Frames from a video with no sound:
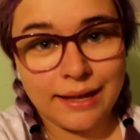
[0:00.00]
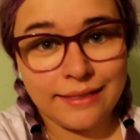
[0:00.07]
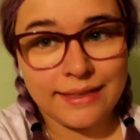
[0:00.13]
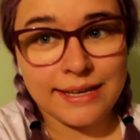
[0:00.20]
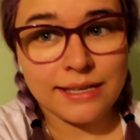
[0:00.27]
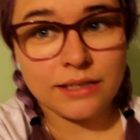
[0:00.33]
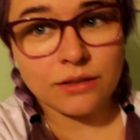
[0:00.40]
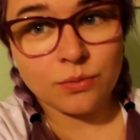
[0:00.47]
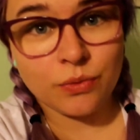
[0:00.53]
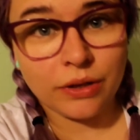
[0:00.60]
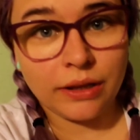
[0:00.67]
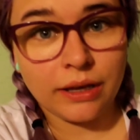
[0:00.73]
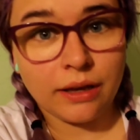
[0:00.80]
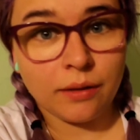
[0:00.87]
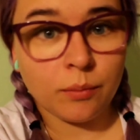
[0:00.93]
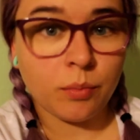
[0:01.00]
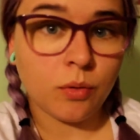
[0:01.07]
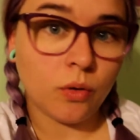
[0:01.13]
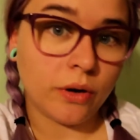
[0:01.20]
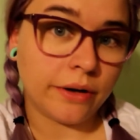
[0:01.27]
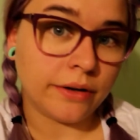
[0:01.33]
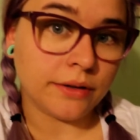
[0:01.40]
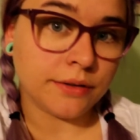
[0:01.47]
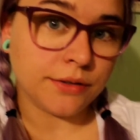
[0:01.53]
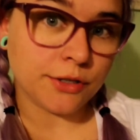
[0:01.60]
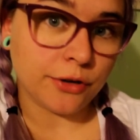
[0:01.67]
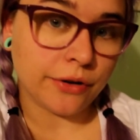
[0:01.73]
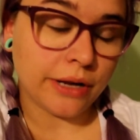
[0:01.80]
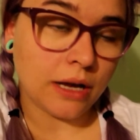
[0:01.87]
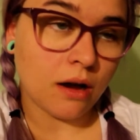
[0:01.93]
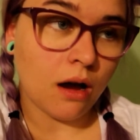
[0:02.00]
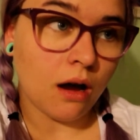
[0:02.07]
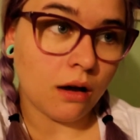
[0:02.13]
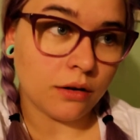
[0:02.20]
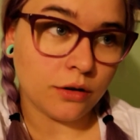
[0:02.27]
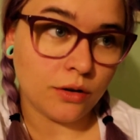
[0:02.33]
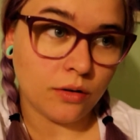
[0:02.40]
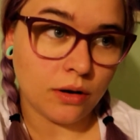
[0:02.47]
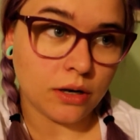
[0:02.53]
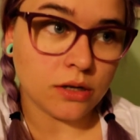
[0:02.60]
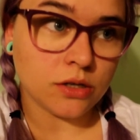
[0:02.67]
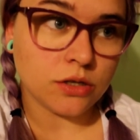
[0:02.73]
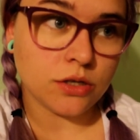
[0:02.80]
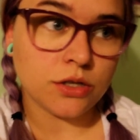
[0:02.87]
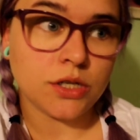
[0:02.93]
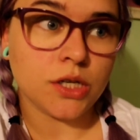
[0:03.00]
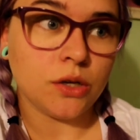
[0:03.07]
think it's really important during Con Crunch